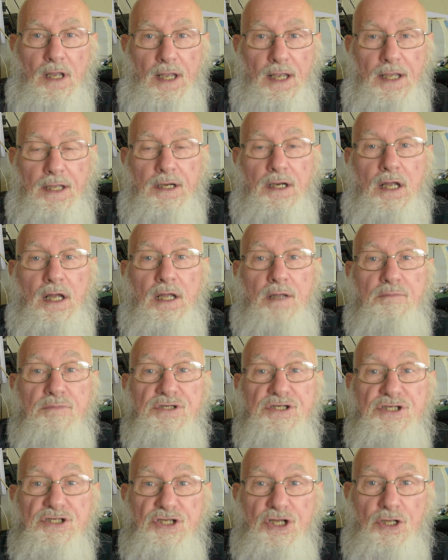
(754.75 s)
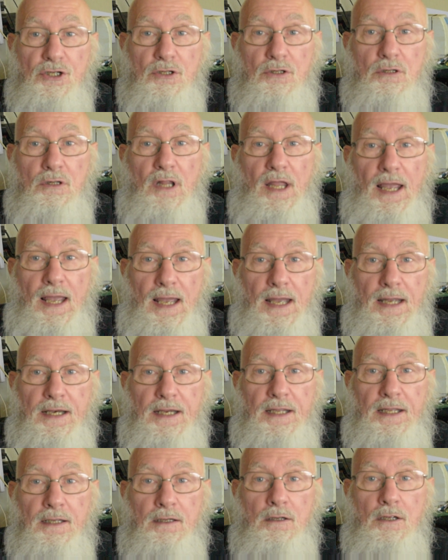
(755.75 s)
and I'm still
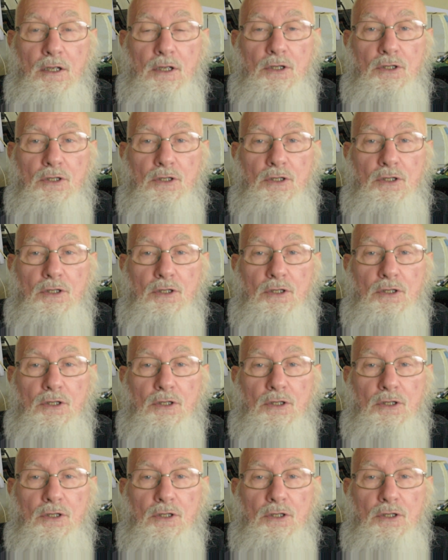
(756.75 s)
adding